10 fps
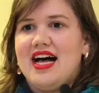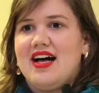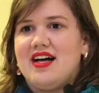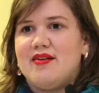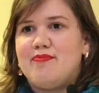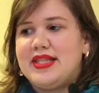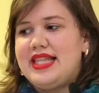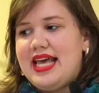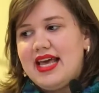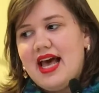
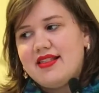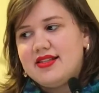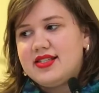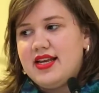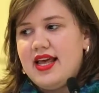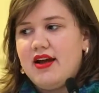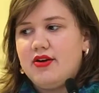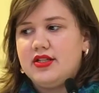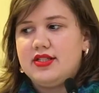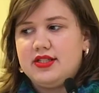but they had this
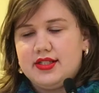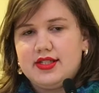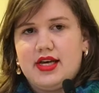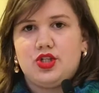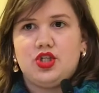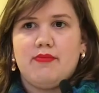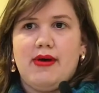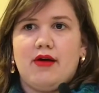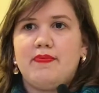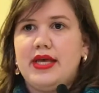inherent discussion
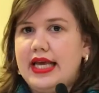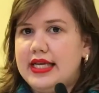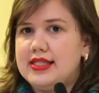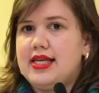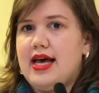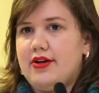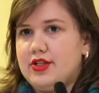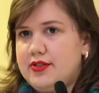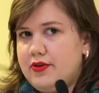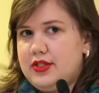about being
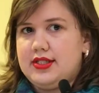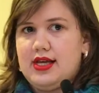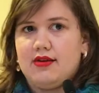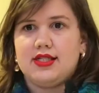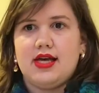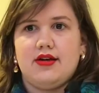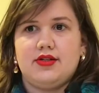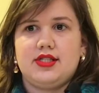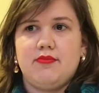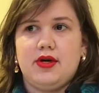insiders versus
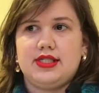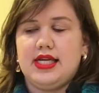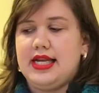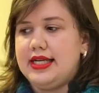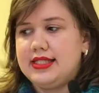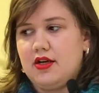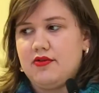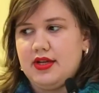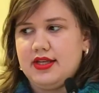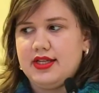outsiders in Bosnia and
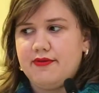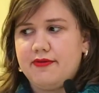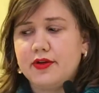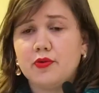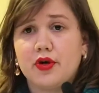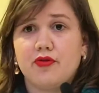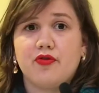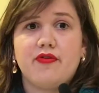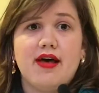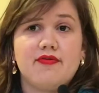Herzegovina. They did field work for
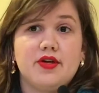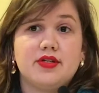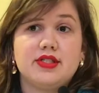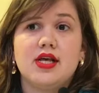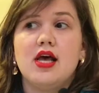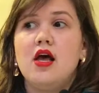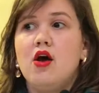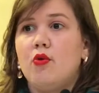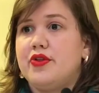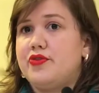5 years
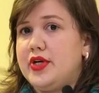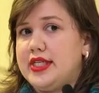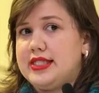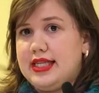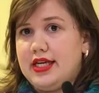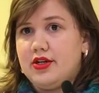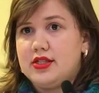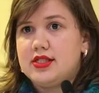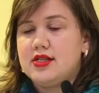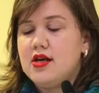with
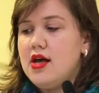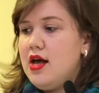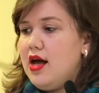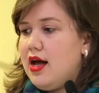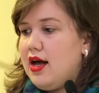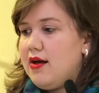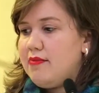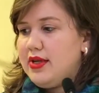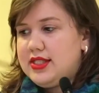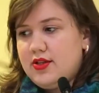translators,
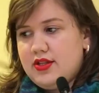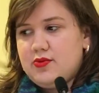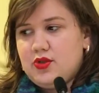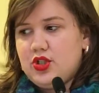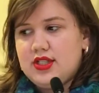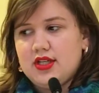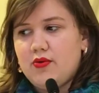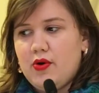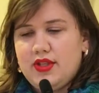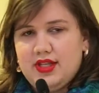and so this was just a
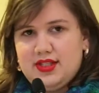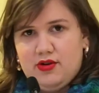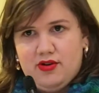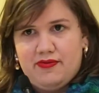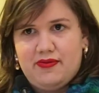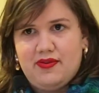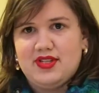quote that sort of